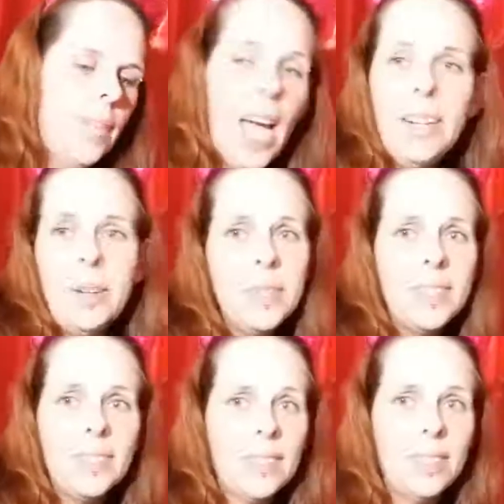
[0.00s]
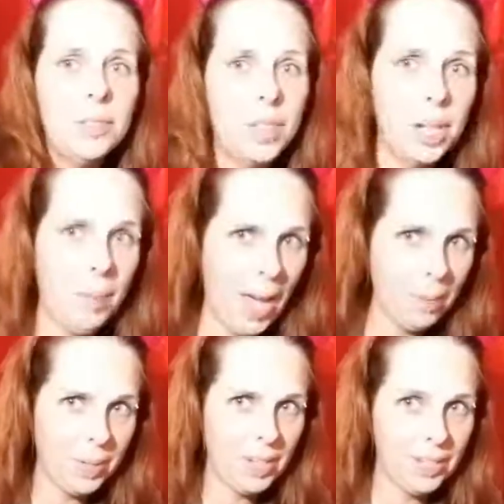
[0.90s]
I know this is a little goodie bag,
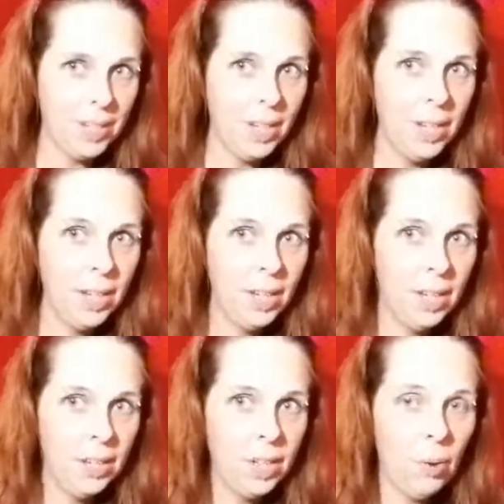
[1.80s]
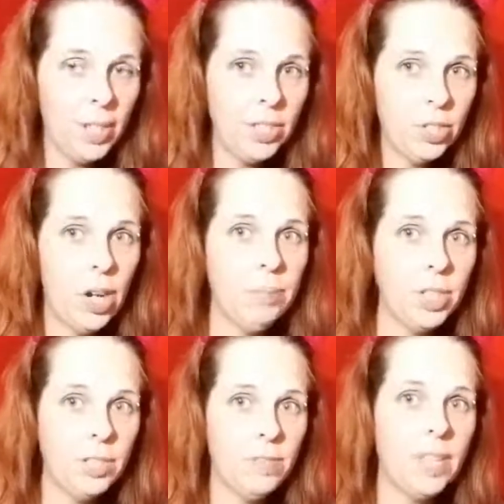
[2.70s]
but no Instagram,
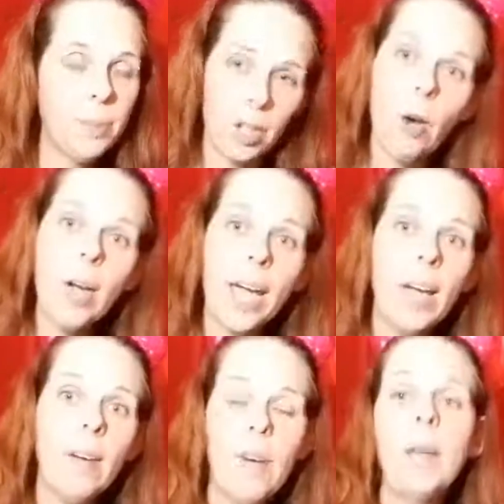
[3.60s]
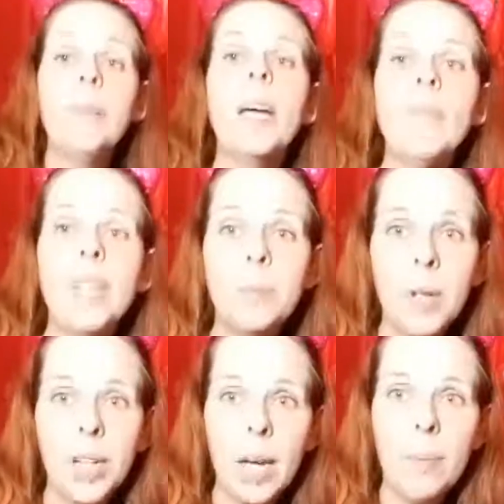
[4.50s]
just Facebook. Okay, find me on
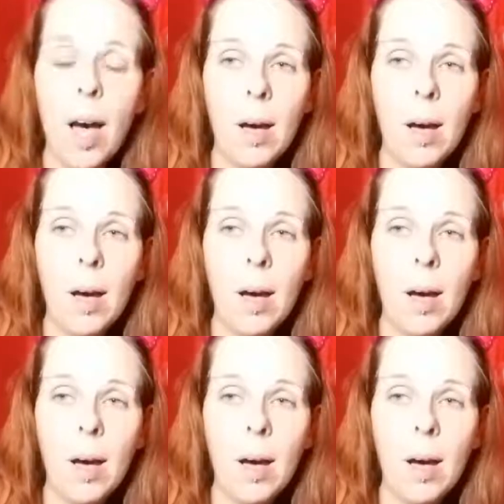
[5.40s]
Facebook, Kim.